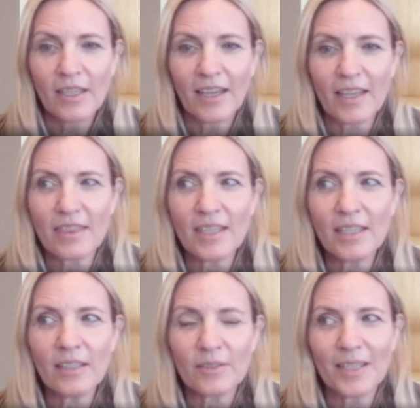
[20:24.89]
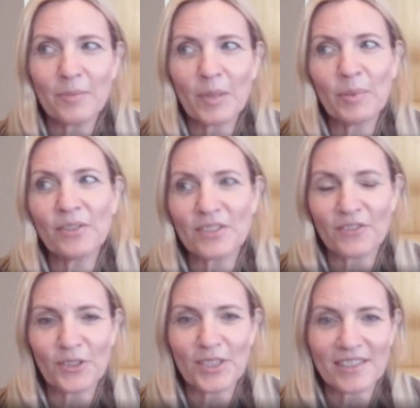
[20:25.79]
I think, and my parents
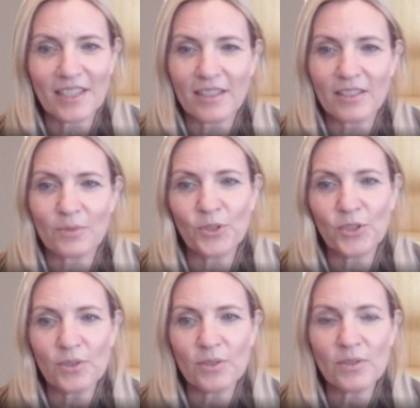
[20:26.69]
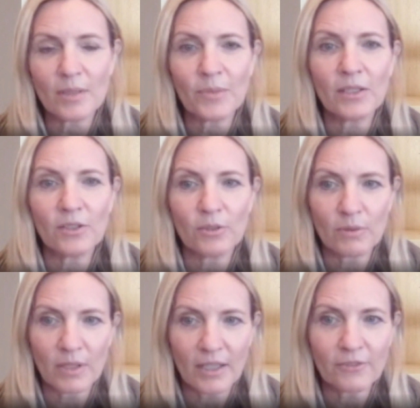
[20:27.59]
have always said this, when you do something you
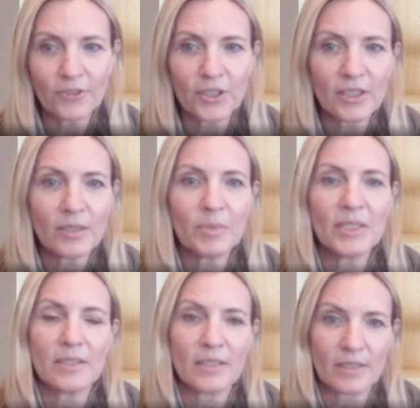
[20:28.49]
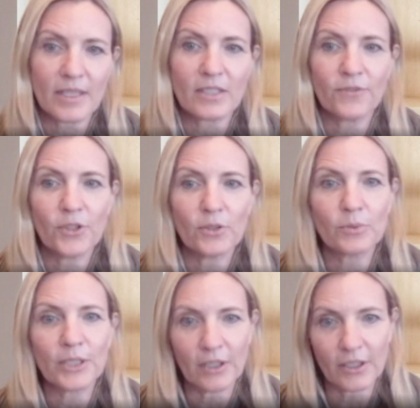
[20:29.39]
love, you're going to be successful
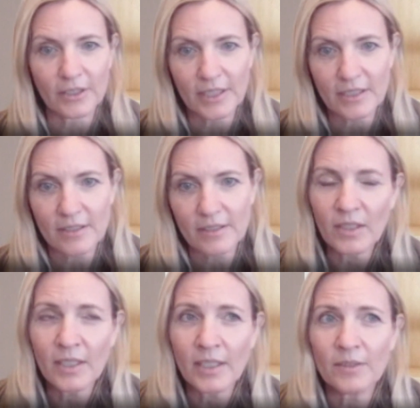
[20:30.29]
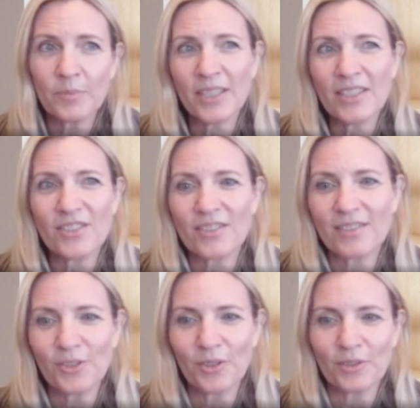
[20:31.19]
regardless, because
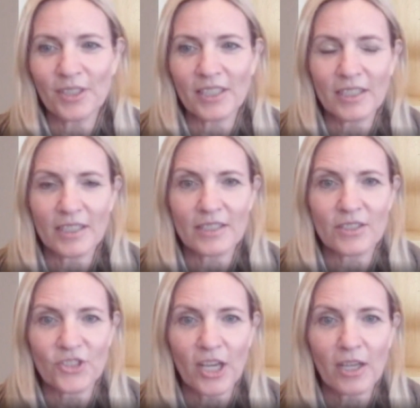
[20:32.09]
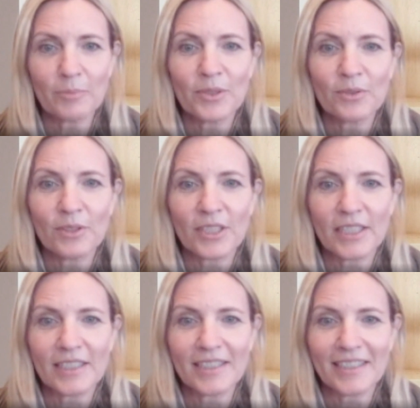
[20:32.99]
you don't look at it as a job. You look
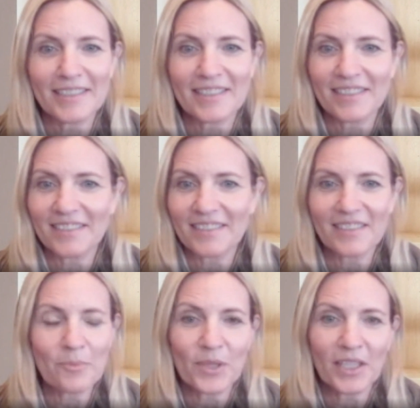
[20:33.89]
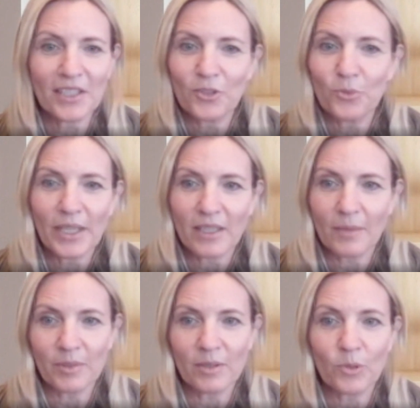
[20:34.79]
at it as something you wake
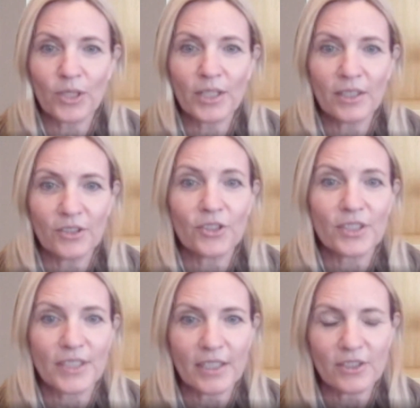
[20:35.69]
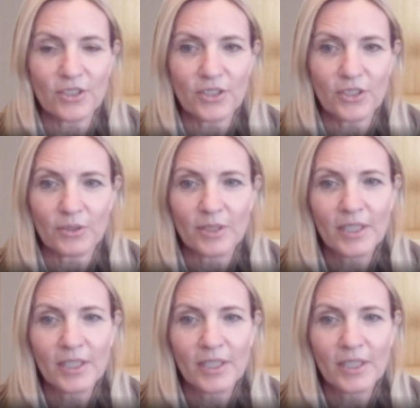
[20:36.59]
up in the morning and you're excited to do.